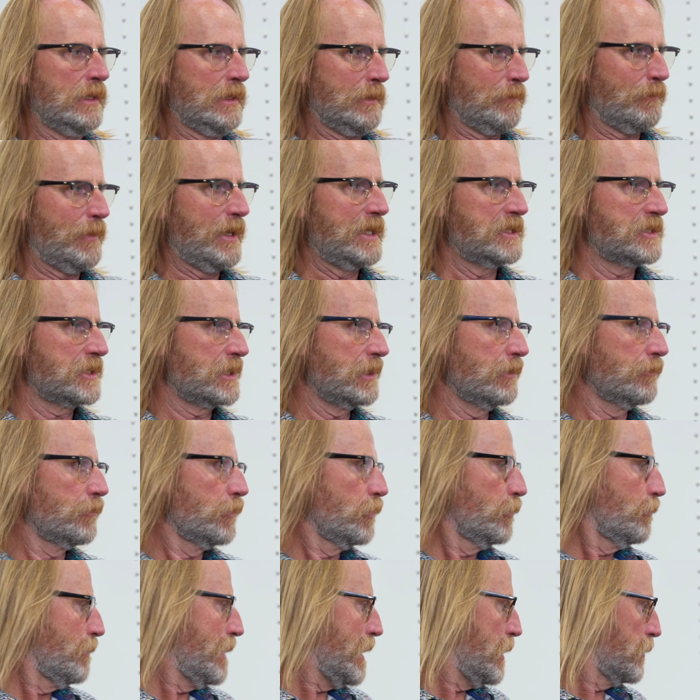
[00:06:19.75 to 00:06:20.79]
Basically, we'll
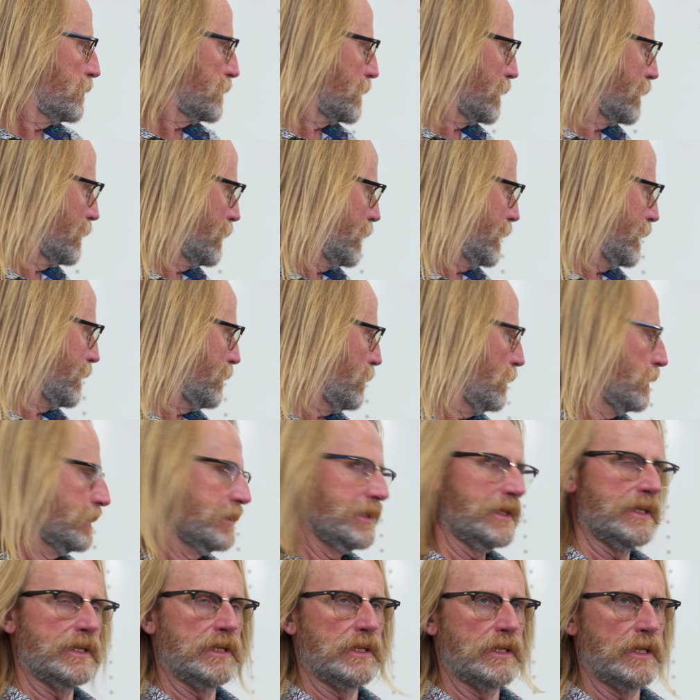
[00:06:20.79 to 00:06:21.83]
mount a light on
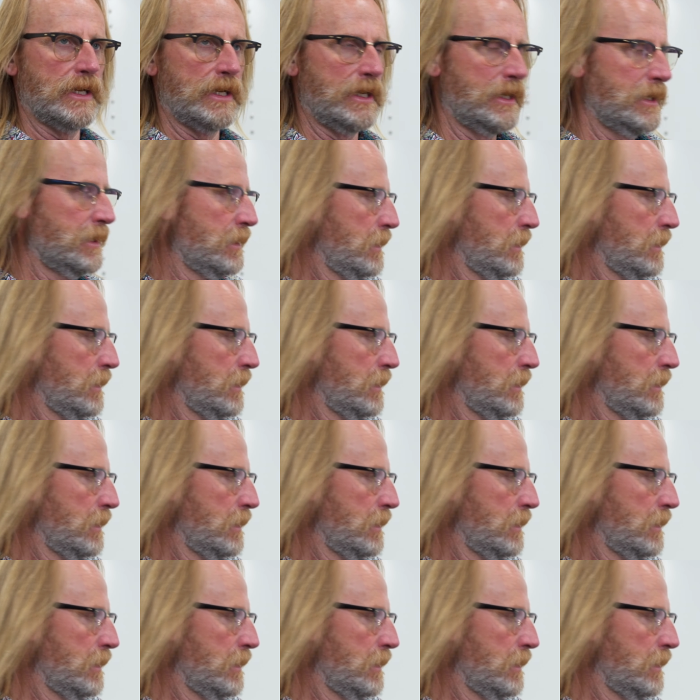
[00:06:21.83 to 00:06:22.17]
the